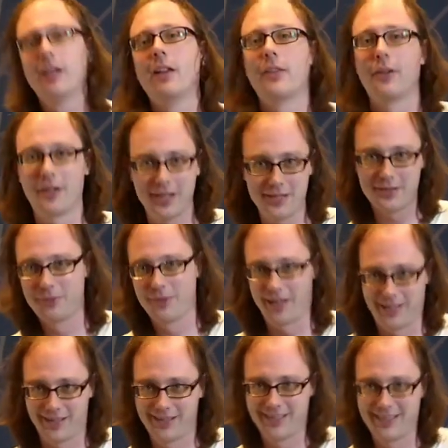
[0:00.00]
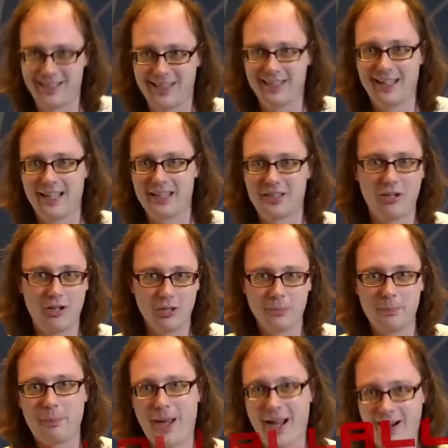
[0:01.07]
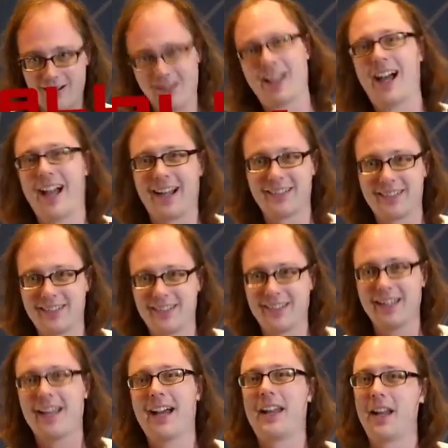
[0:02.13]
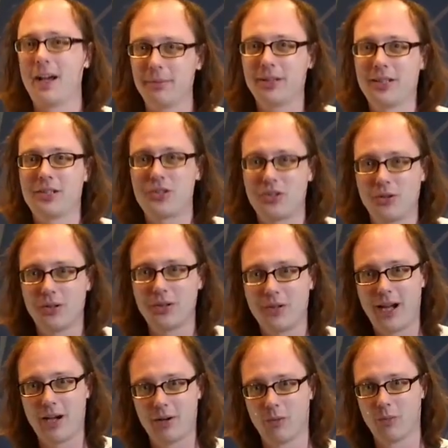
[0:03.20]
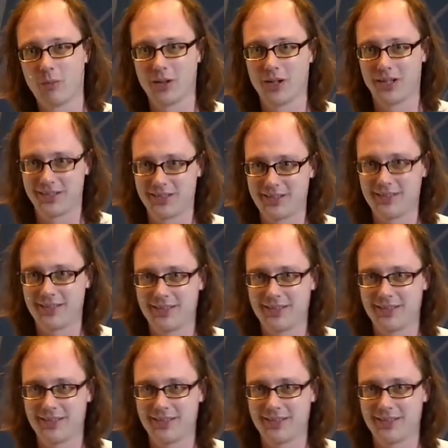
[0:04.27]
There is a way. It's called parallax, and I'm going to show you how it works.